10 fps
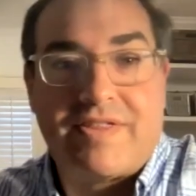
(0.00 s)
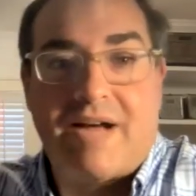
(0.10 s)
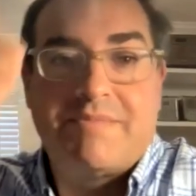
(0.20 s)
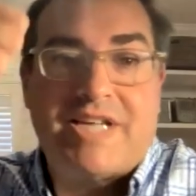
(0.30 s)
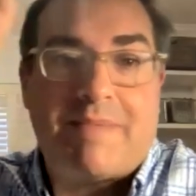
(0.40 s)

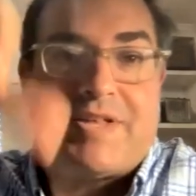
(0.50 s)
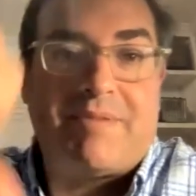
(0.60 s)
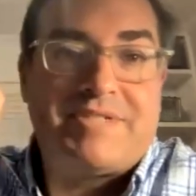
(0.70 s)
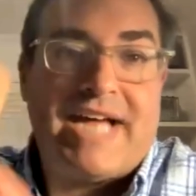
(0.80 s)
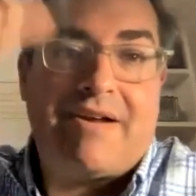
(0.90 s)
Thumbs up,
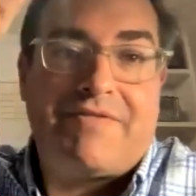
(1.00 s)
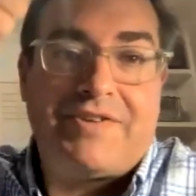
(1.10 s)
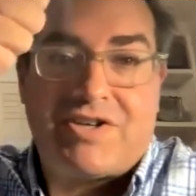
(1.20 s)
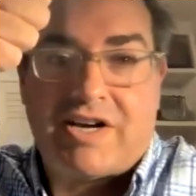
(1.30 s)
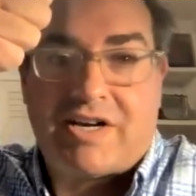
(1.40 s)
thumbs down if
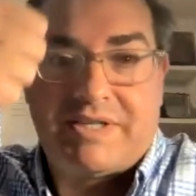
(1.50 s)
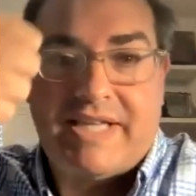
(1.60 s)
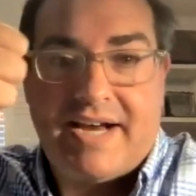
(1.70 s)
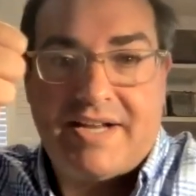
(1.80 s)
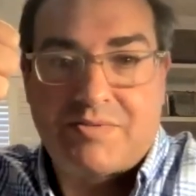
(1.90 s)
you struggle with
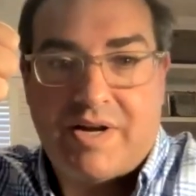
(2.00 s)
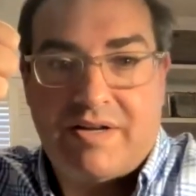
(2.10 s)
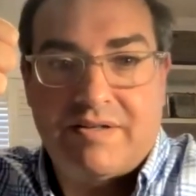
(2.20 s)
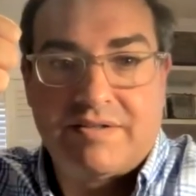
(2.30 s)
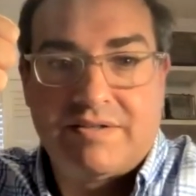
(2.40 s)
that as well.